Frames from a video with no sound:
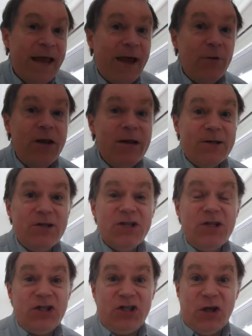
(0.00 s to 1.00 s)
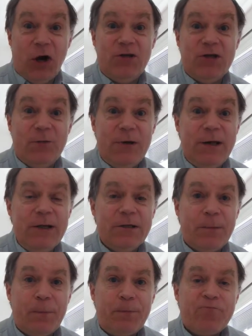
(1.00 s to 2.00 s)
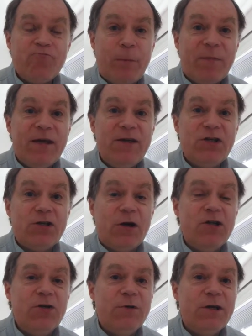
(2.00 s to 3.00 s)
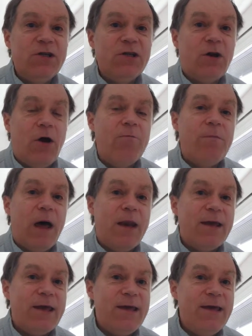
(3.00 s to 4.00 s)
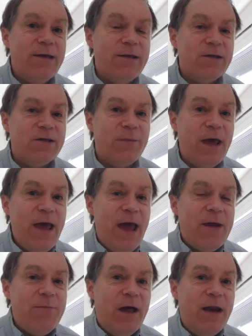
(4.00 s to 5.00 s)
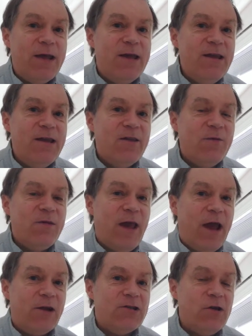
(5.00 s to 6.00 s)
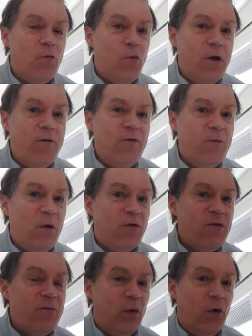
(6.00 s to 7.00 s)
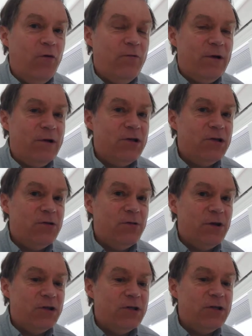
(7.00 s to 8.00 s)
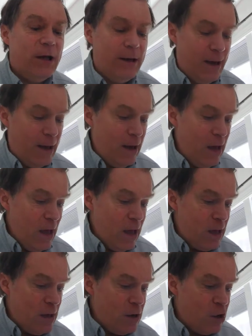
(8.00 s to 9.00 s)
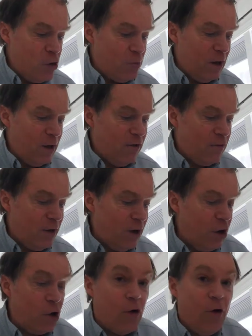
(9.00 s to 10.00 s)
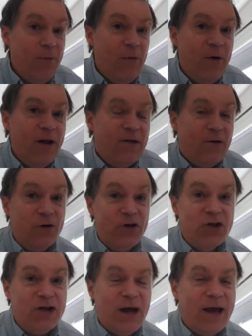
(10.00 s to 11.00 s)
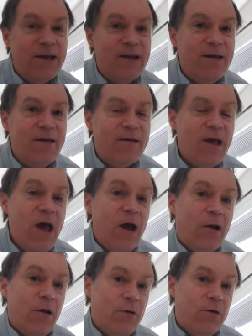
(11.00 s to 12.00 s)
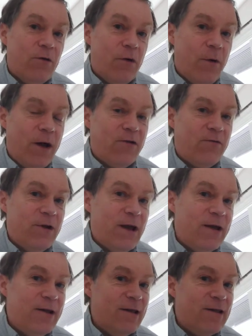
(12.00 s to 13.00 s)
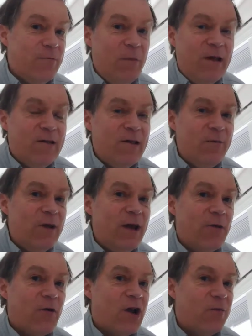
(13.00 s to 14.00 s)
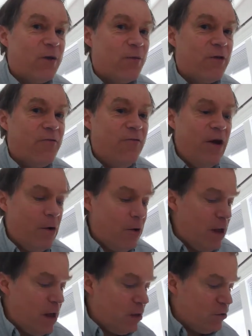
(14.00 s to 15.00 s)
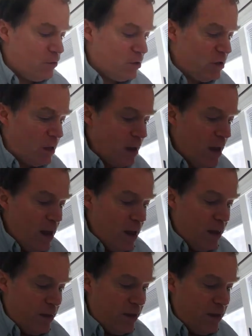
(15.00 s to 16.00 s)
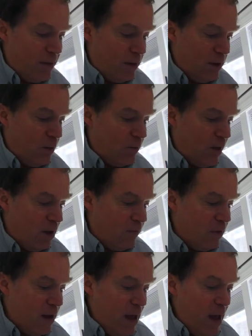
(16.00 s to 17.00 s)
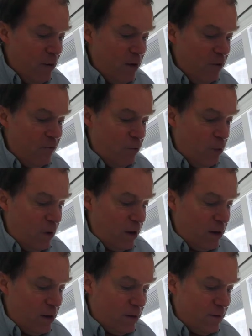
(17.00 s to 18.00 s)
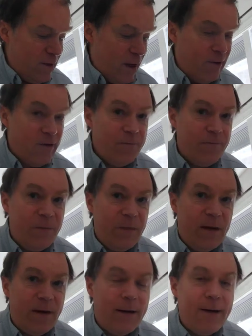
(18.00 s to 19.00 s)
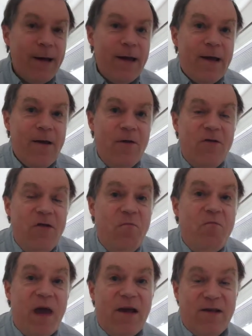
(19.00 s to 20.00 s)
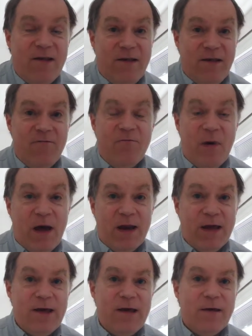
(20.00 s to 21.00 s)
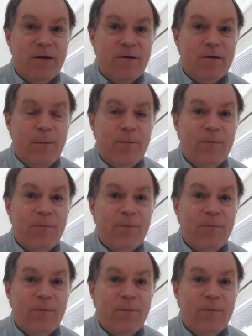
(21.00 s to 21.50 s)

And what he does is he starts a religion. He starts a religion called Manichaeanism. And Manichaeanism is actually one of the most important religious traditions, again, in human history. And it incorporates Christian ideas along with Zoroastrian ideas and mixes them together and comes up with a very interesting thing that comes out of it. And here's what it says. All right? Here's the basis of Manichaeanism.